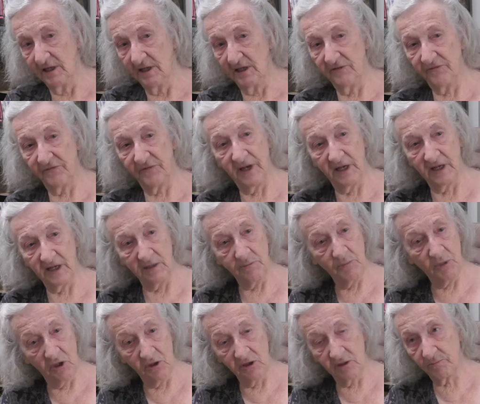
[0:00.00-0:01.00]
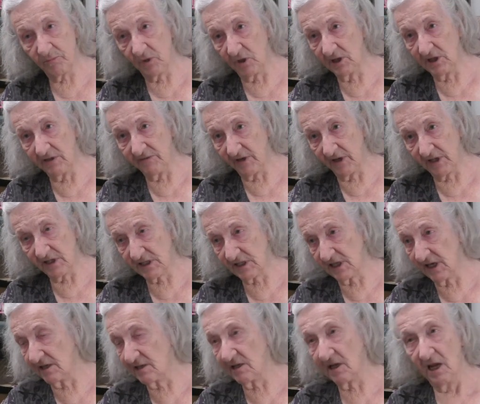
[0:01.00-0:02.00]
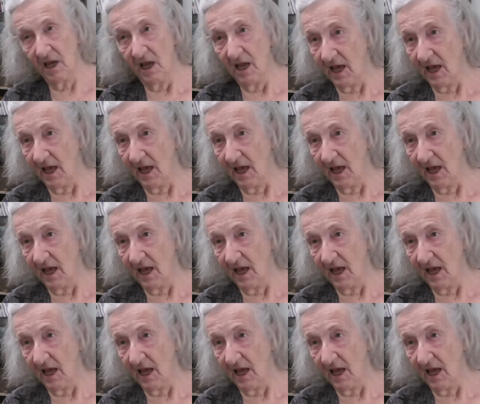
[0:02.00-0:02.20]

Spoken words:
And finally, Bolivar said,